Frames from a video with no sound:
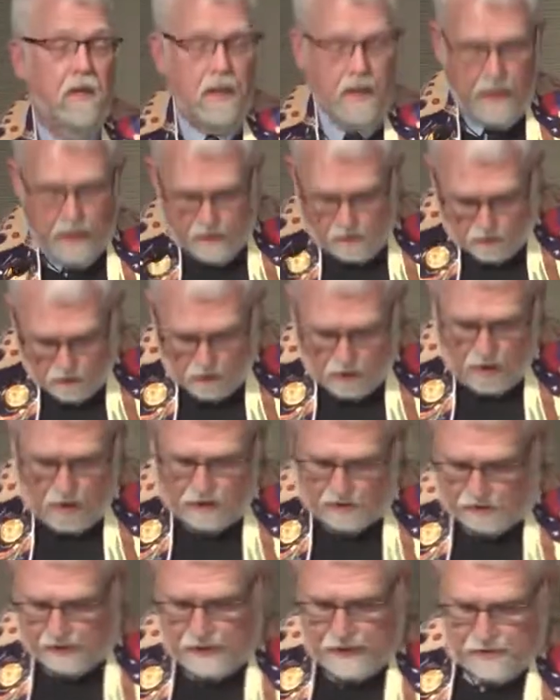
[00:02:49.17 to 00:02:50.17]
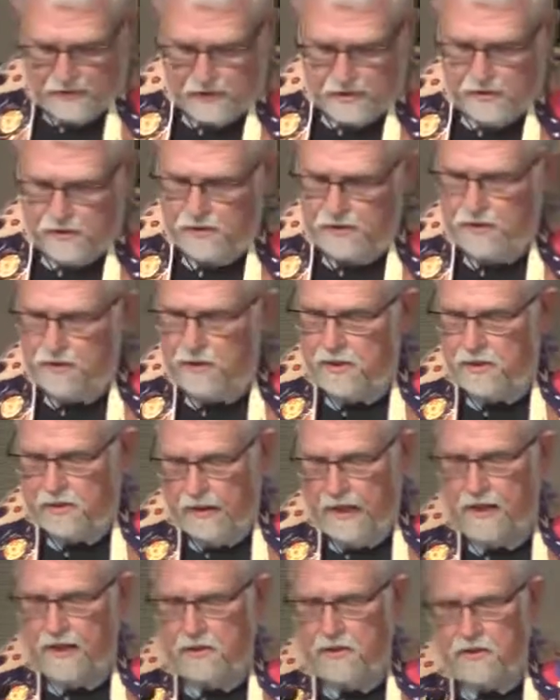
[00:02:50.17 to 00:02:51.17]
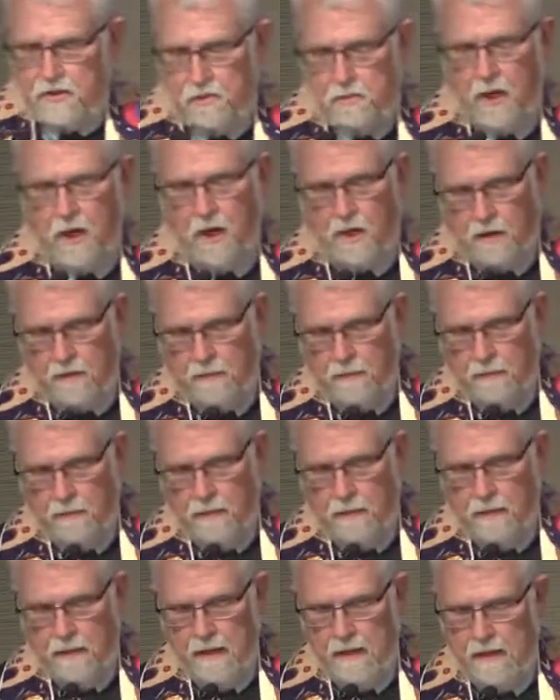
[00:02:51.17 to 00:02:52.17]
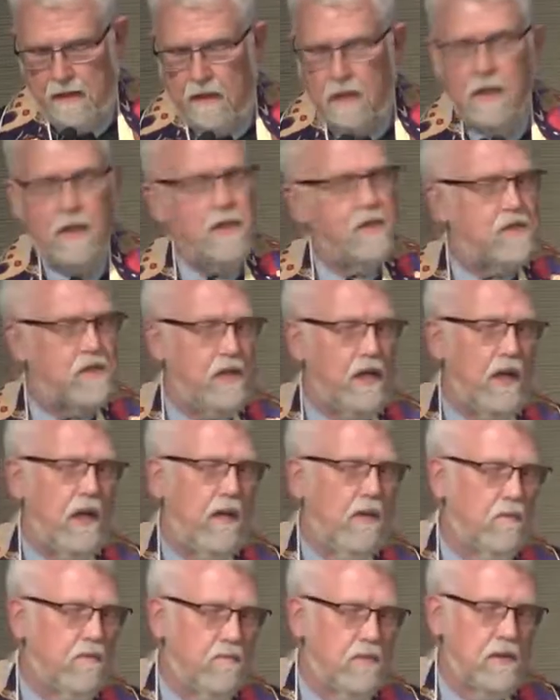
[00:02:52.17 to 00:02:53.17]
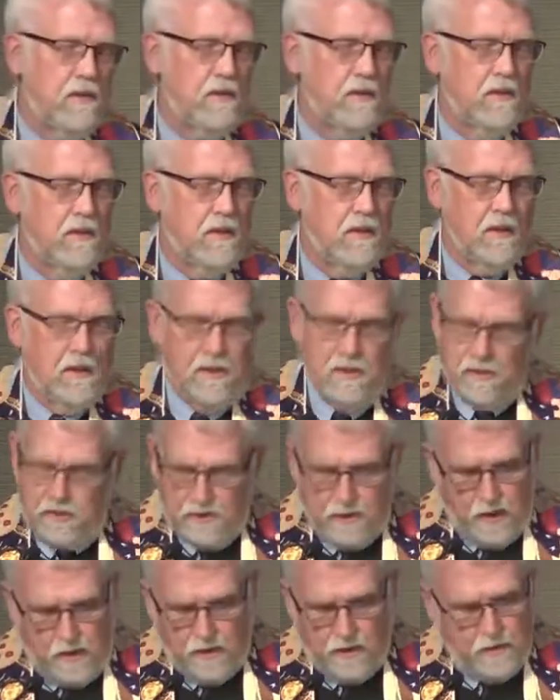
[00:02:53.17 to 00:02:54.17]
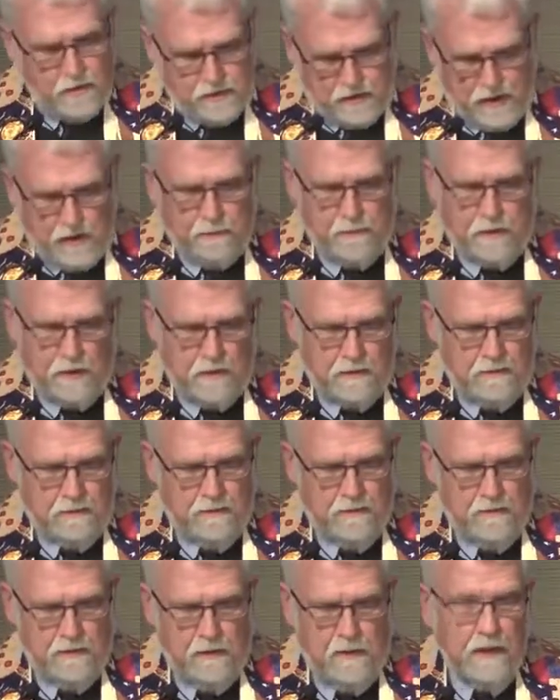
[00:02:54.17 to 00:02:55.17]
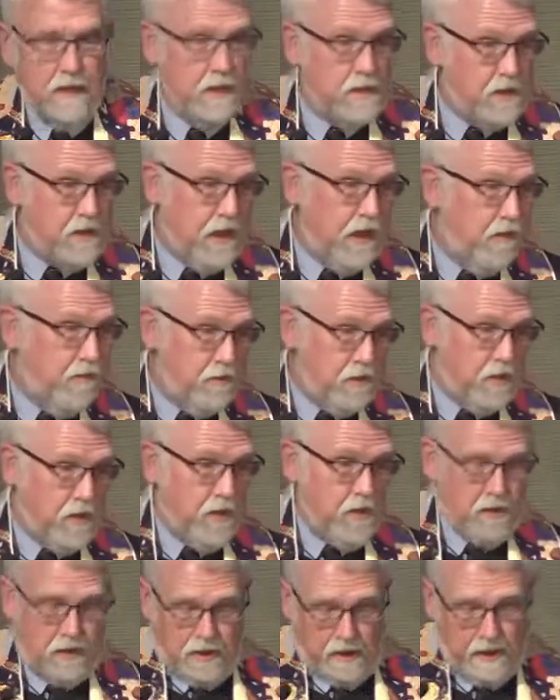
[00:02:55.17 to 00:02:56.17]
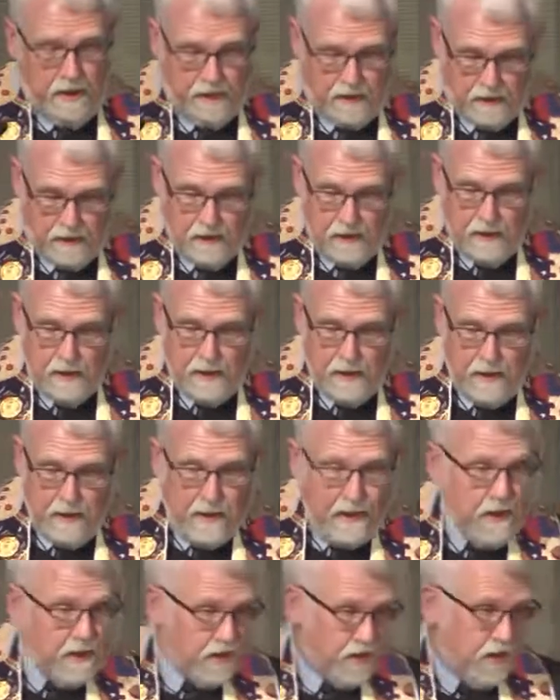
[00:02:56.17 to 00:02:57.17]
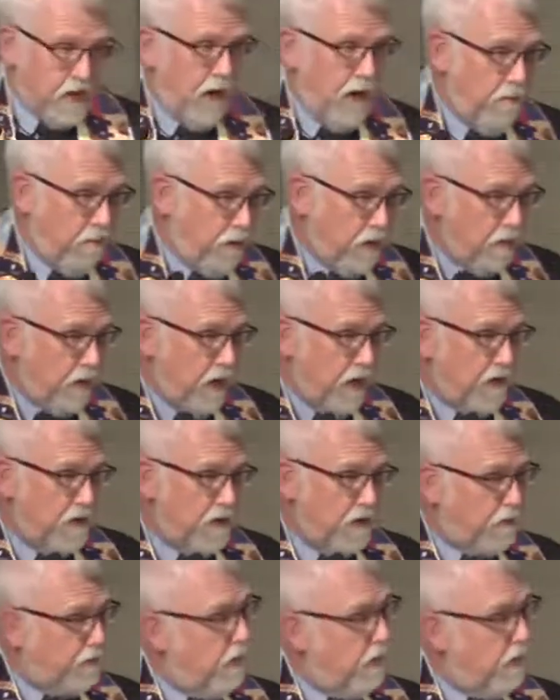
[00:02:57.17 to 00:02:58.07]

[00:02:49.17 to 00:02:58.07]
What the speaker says: and all creatures, great and small. It seems so simple. It seems so clear. It's come to us